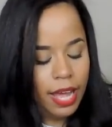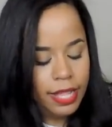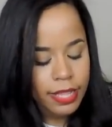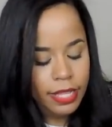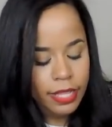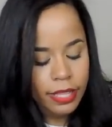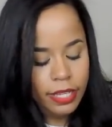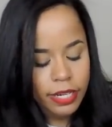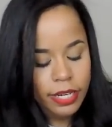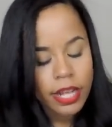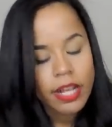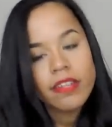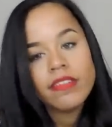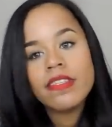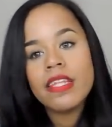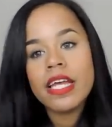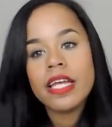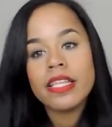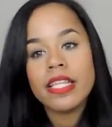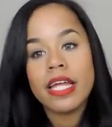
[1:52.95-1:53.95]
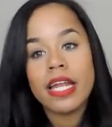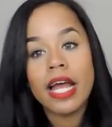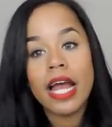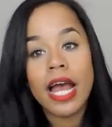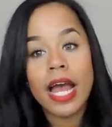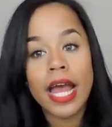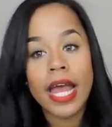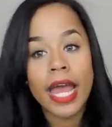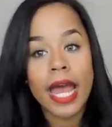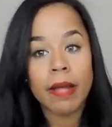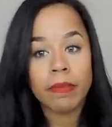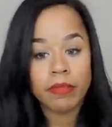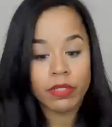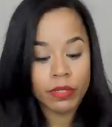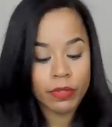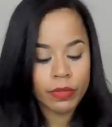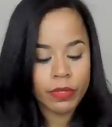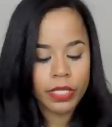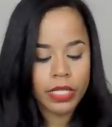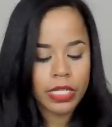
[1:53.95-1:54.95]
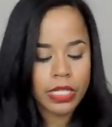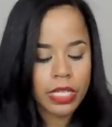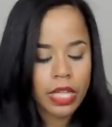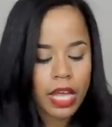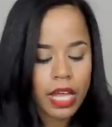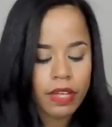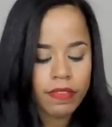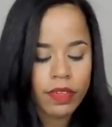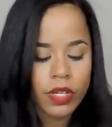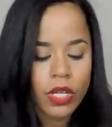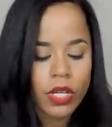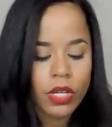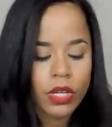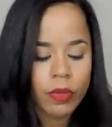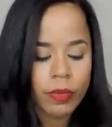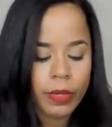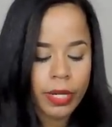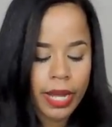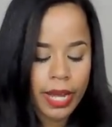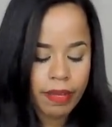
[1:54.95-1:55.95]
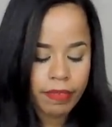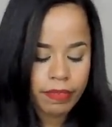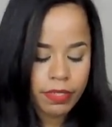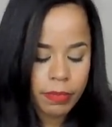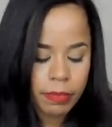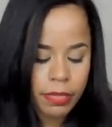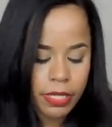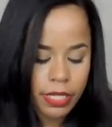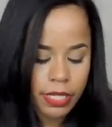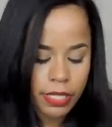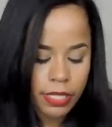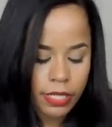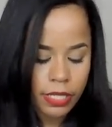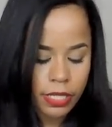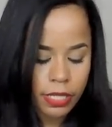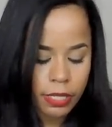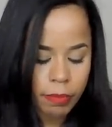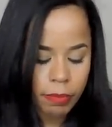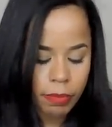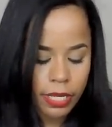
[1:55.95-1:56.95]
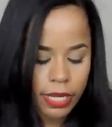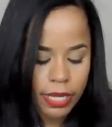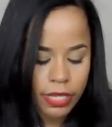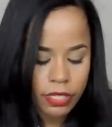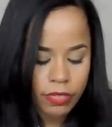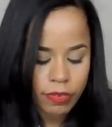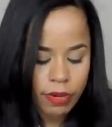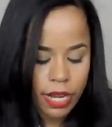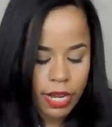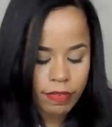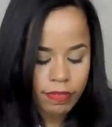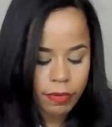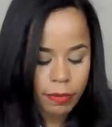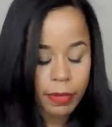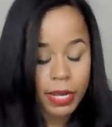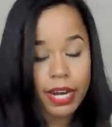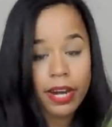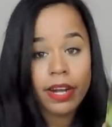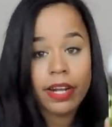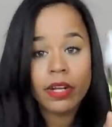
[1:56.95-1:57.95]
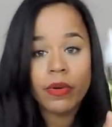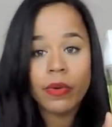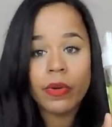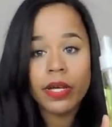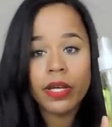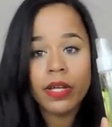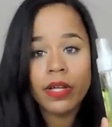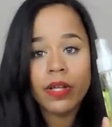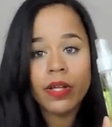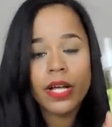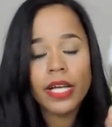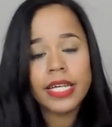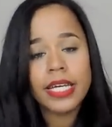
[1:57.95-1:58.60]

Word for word: And then the next thing that I absolutely love would have to be the plant-derived repairing oil.